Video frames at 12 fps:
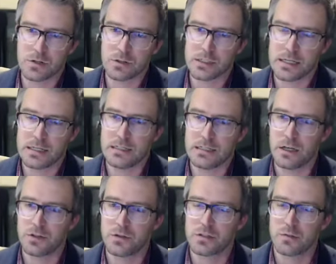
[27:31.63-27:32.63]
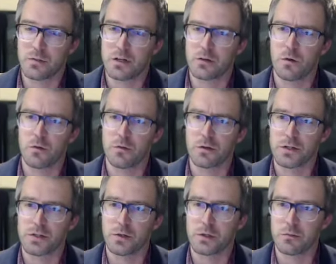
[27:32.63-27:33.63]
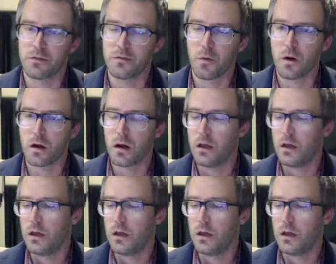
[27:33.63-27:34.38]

early 1900s compared to what we were doing before.